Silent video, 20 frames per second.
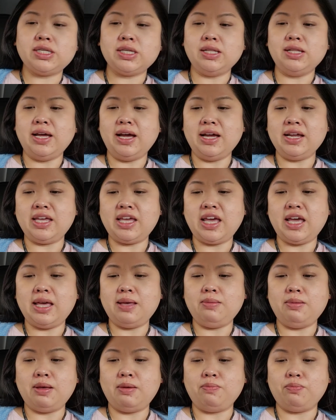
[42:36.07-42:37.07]
salon
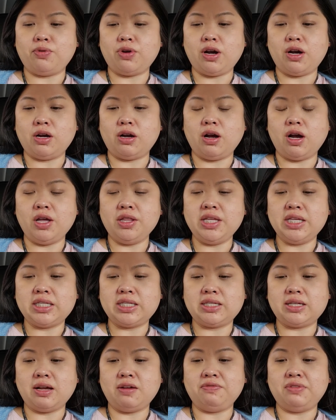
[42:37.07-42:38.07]
came and brought all this
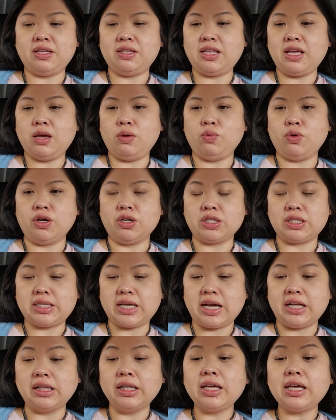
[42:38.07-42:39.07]
stuff that they weren't
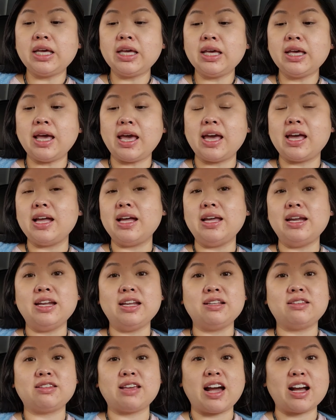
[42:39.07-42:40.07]
selling. And
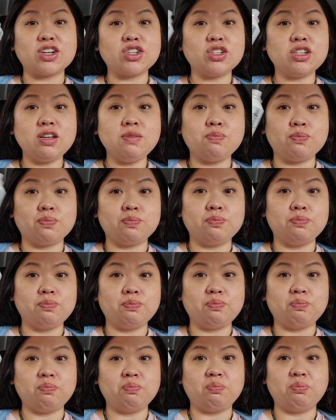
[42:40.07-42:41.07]
it's actually
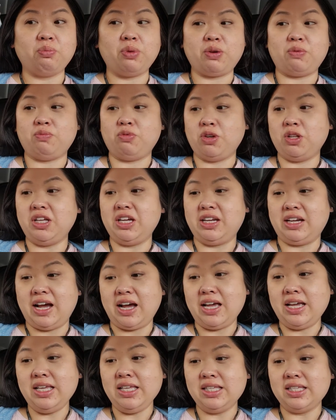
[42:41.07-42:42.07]
like really
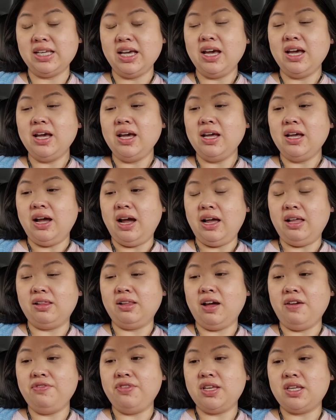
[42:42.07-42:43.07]
nice. I
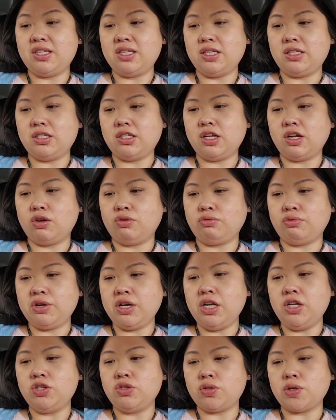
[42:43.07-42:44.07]
love this. It's the
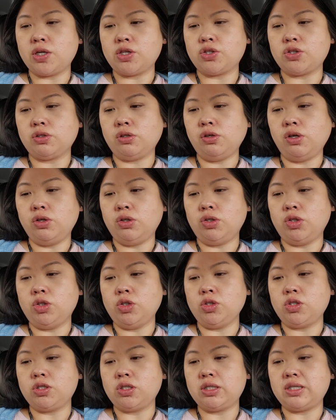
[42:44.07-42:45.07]
Grid Structural
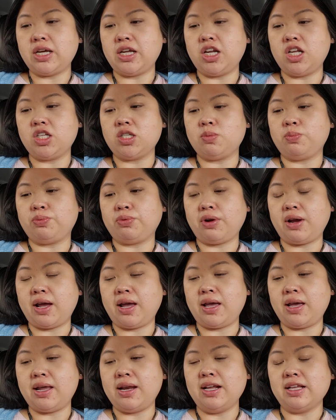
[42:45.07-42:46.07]
Hold Setting
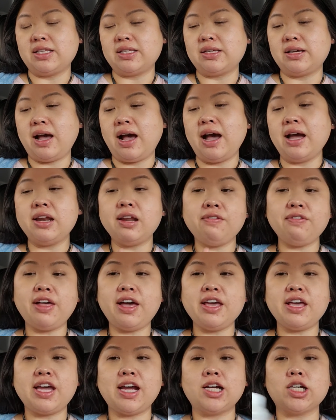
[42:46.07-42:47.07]
Spray. And it's kind of
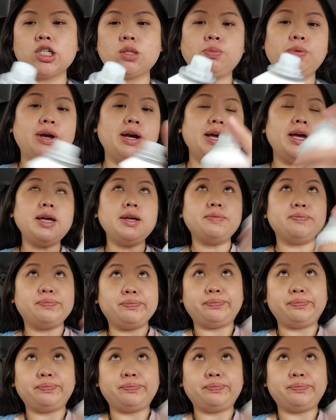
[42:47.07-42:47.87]
like hairspray.